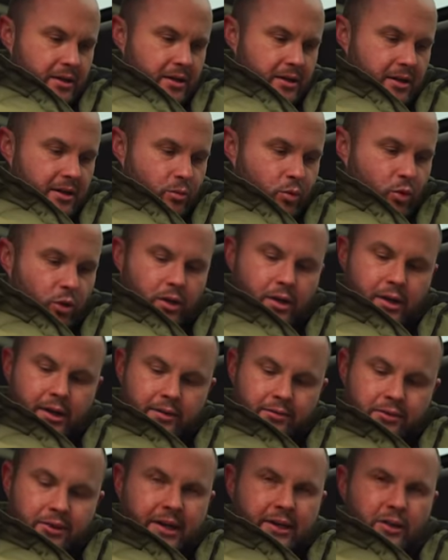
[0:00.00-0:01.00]
I would like
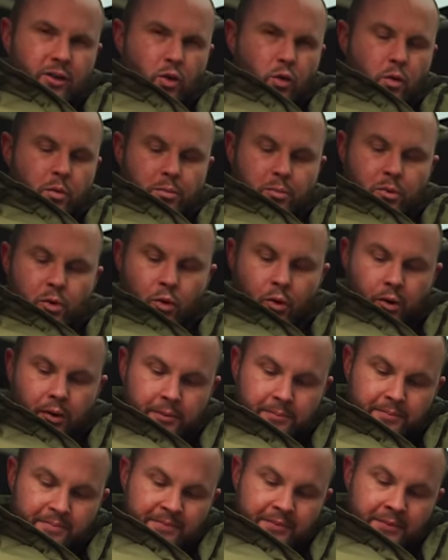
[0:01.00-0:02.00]
if that could go up more.
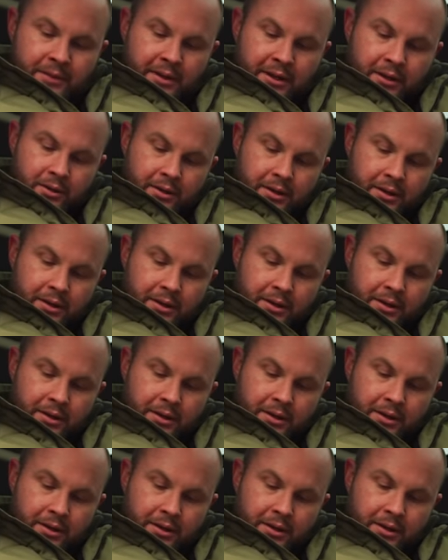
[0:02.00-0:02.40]
Now,